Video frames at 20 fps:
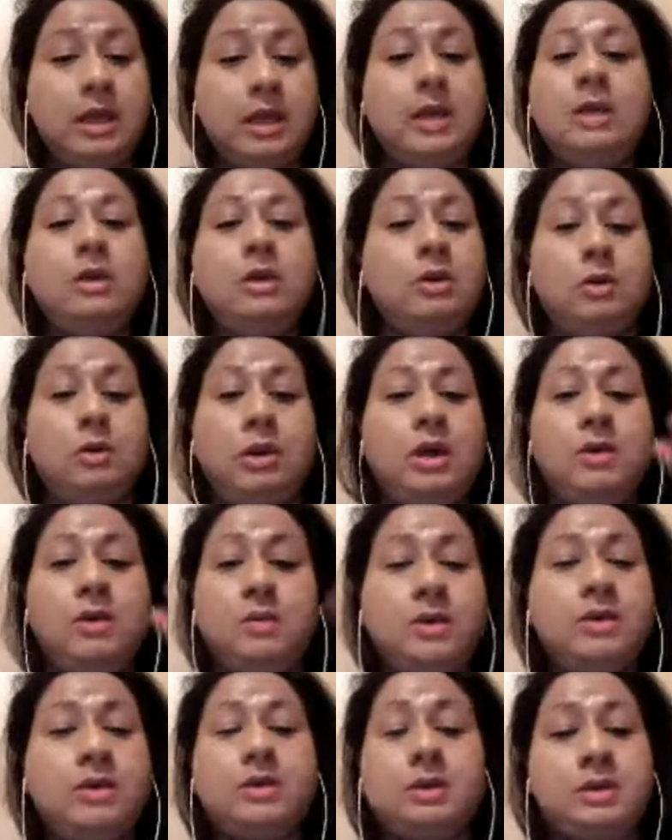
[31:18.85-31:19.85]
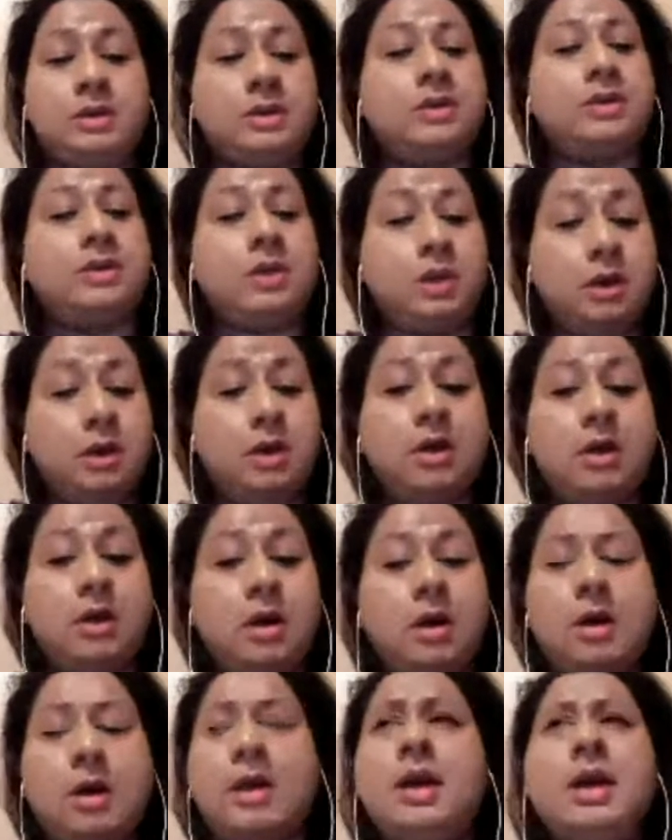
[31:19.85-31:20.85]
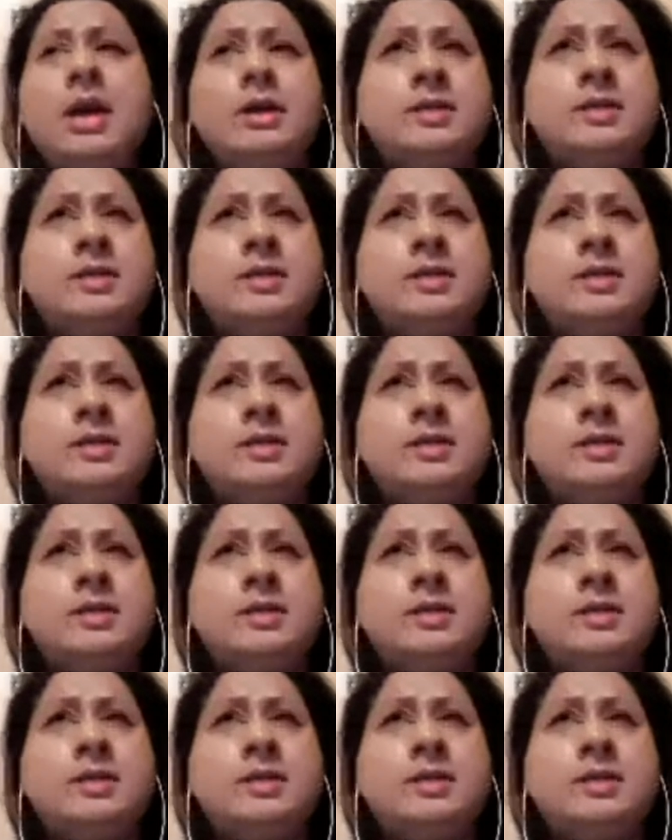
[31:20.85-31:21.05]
knew. He researched this long and hard.